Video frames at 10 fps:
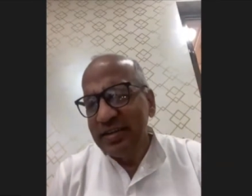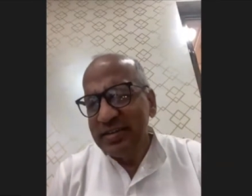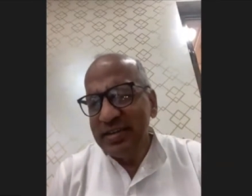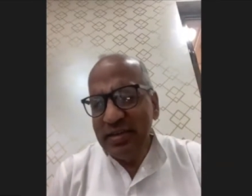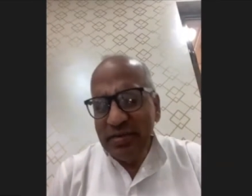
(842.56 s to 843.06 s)

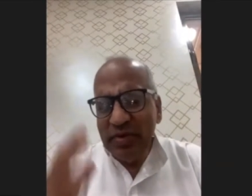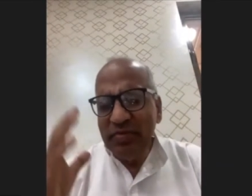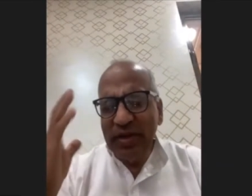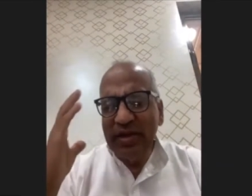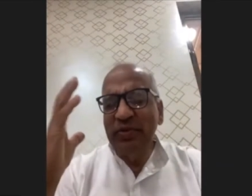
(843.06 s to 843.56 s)
See, we
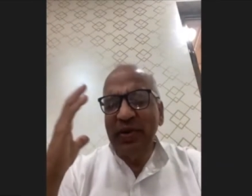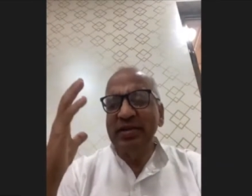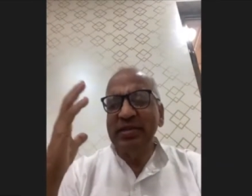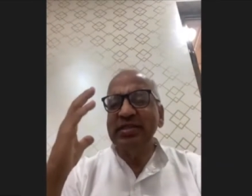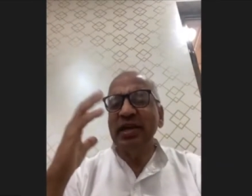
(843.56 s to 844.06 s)
fail to
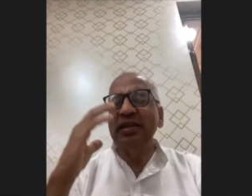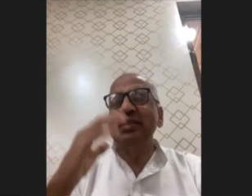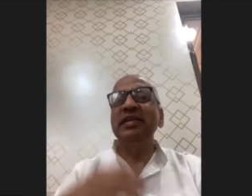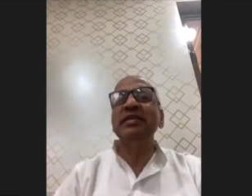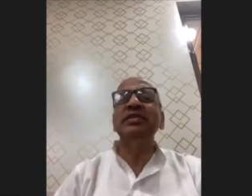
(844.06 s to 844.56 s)
understand the